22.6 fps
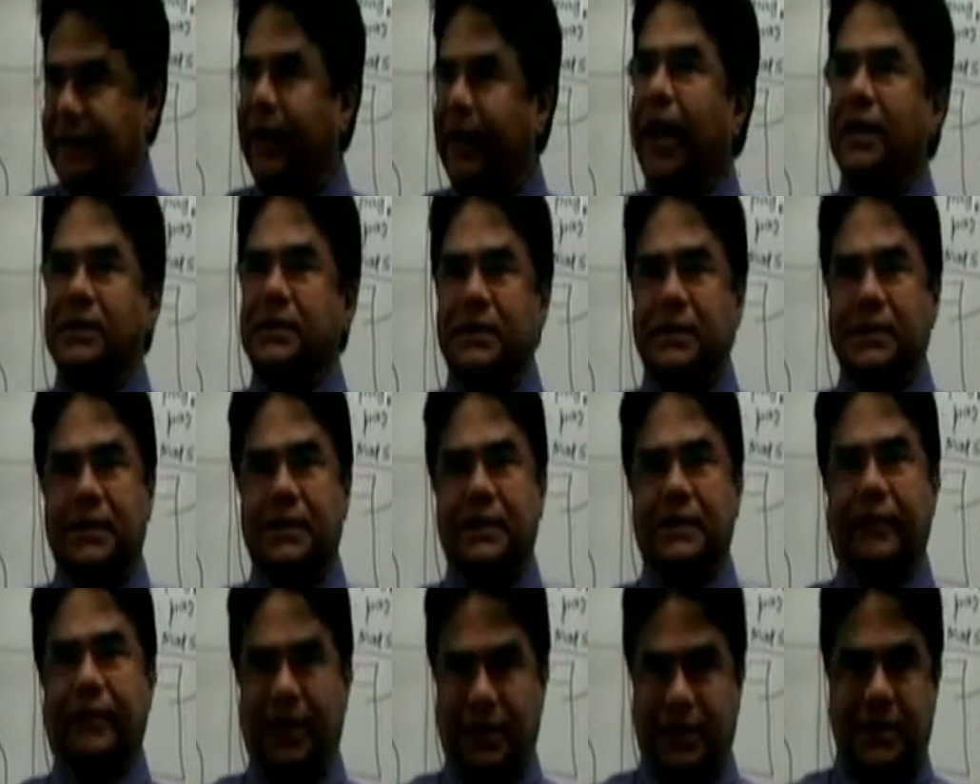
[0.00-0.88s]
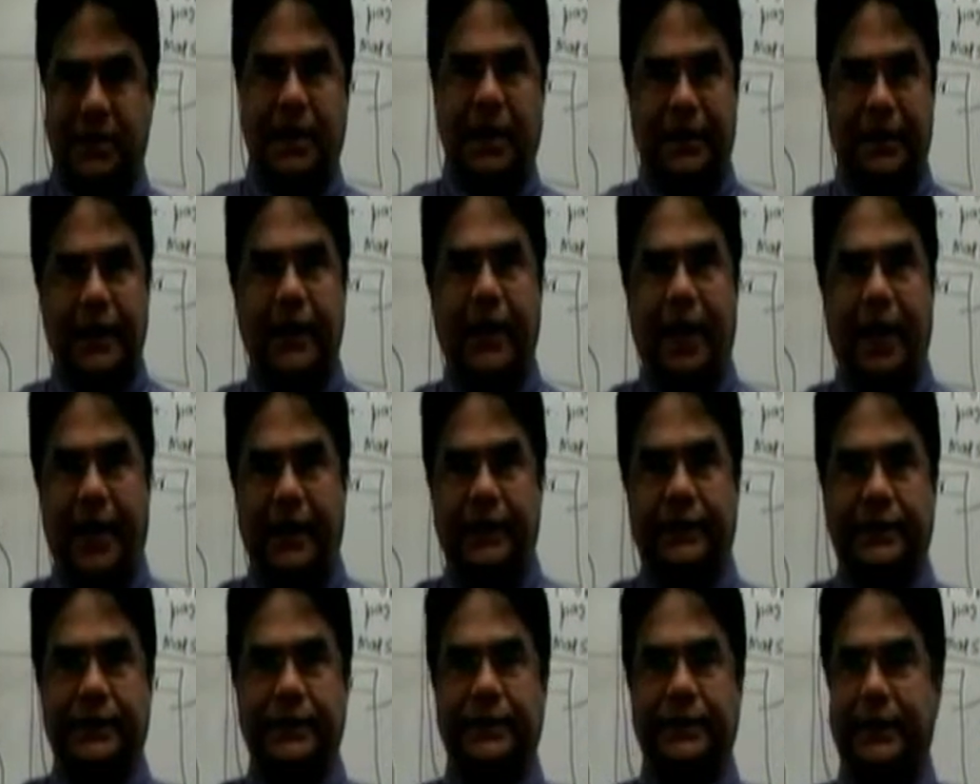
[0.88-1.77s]
faster than the
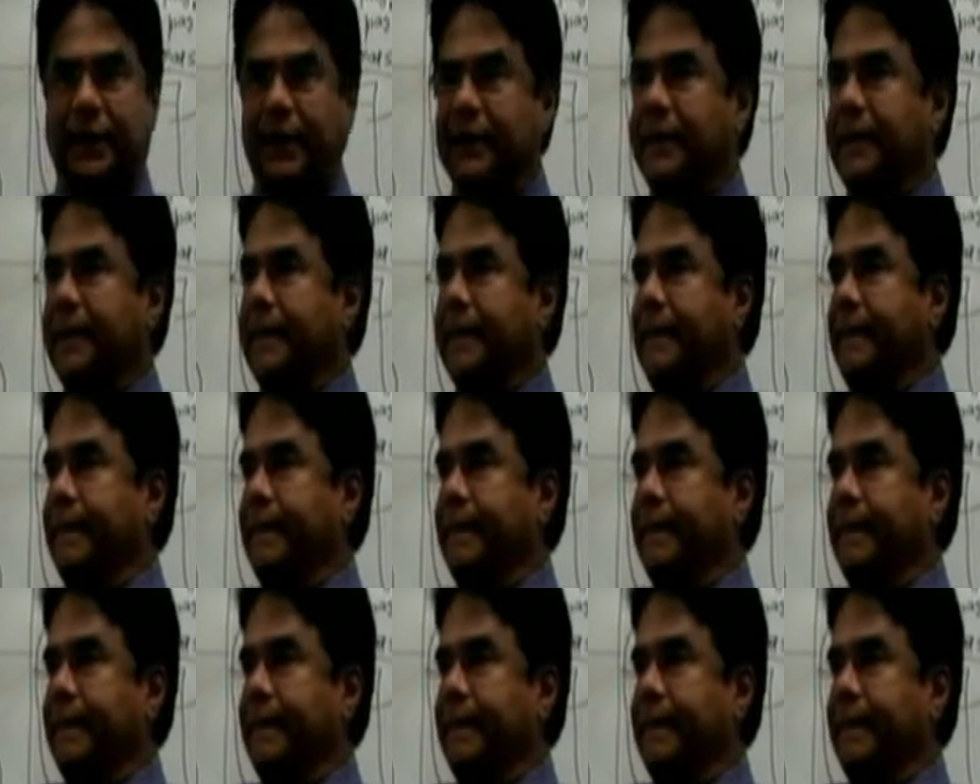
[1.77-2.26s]
client, right?